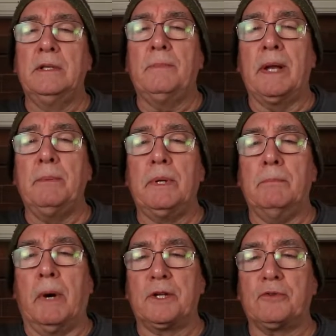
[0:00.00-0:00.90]
might have been a
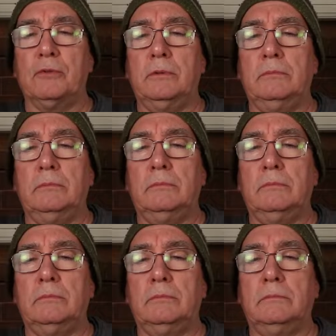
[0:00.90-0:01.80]
mushroom
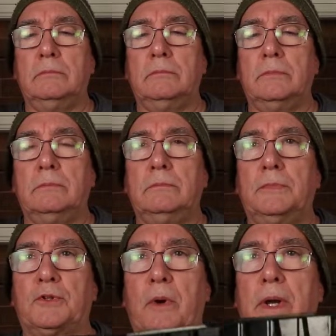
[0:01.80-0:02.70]

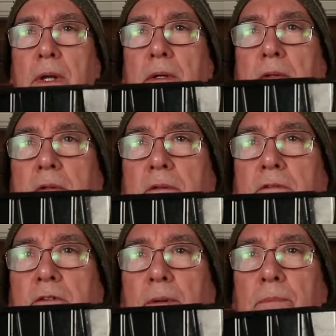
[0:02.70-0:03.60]
tray
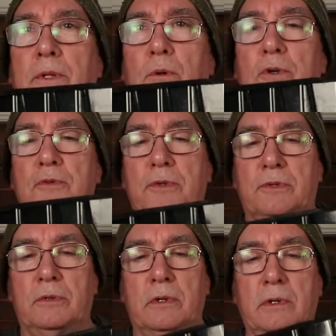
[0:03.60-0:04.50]
from the grocery
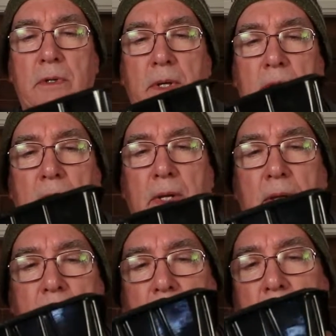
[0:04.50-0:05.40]
store,
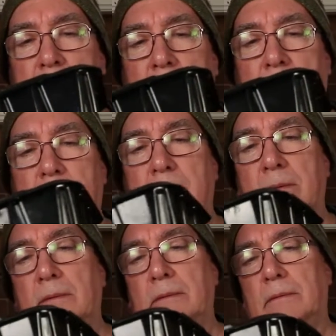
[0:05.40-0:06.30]
and then